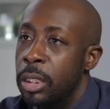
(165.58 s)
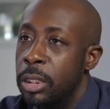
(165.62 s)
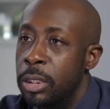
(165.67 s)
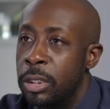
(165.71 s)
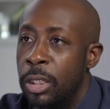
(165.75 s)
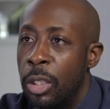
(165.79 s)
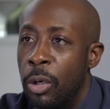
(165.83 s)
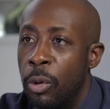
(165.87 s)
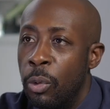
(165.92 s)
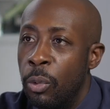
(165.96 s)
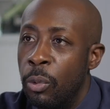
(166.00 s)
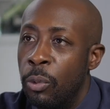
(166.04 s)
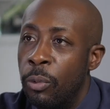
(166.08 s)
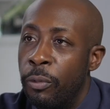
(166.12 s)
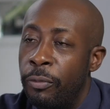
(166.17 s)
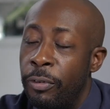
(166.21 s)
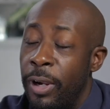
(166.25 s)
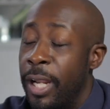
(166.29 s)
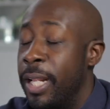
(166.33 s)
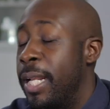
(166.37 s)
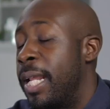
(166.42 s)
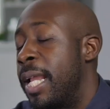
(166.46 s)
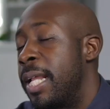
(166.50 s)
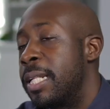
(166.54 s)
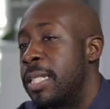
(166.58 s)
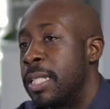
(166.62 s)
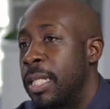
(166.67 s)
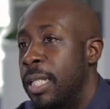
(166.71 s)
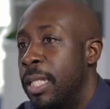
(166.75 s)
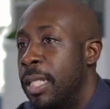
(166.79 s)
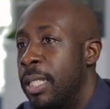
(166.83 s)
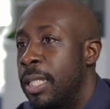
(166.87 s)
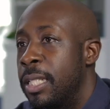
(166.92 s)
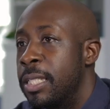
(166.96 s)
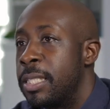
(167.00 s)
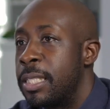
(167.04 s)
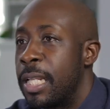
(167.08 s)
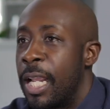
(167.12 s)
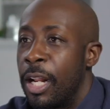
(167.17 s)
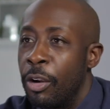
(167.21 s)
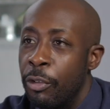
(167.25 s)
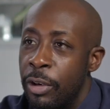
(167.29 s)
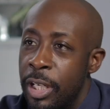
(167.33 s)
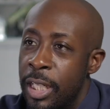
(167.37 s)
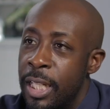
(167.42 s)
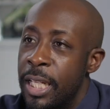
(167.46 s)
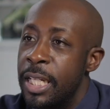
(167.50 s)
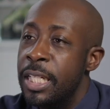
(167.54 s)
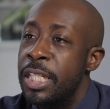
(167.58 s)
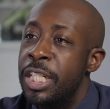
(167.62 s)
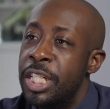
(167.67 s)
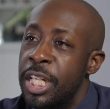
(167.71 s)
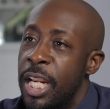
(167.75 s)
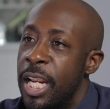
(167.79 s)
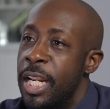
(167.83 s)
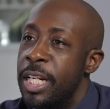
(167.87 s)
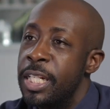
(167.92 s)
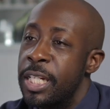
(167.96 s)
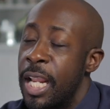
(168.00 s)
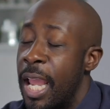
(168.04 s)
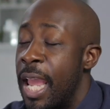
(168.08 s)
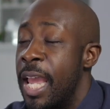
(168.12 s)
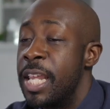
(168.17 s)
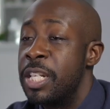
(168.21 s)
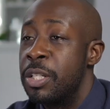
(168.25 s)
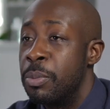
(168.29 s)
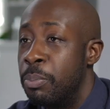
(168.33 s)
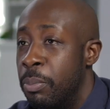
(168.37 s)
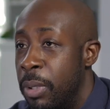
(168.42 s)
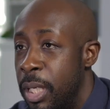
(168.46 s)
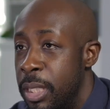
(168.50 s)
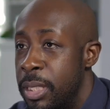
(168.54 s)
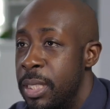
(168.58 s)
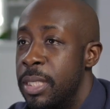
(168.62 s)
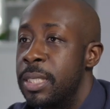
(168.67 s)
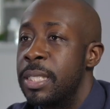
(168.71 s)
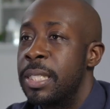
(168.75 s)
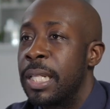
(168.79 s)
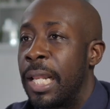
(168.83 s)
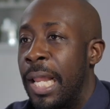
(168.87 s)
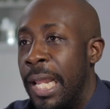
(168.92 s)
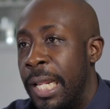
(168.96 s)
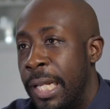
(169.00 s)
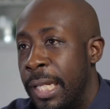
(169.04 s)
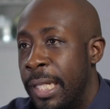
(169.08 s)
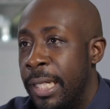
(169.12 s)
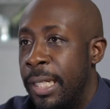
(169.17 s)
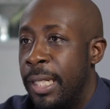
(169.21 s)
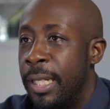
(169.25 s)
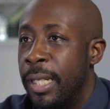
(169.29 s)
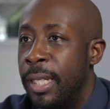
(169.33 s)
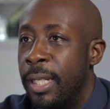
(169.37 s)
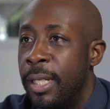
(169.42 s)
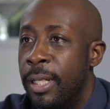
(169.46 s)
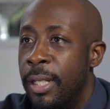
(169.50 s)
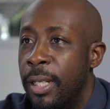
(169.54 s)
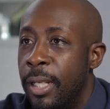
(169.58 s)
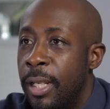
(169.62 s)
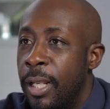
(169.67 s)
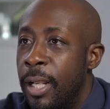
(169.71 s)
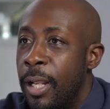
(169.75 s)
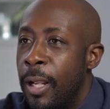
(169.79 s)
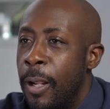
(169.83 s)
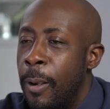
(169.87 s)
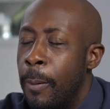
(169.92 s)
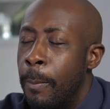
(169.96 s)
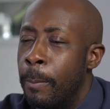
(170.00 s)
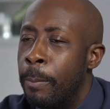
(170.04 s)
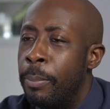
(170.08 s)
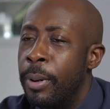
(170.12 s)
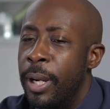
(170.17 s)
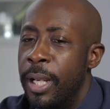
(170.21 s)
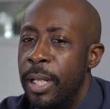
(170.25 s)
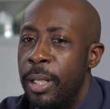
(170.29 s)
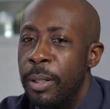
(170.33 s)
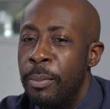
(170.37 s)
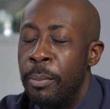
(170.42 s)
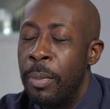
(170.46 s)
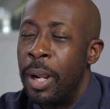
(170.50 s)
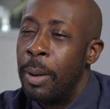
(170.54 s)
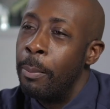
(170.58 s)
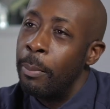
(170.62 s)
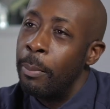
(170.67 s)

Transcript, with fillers: So financially, the salary didn't change as much. It slightly did, but my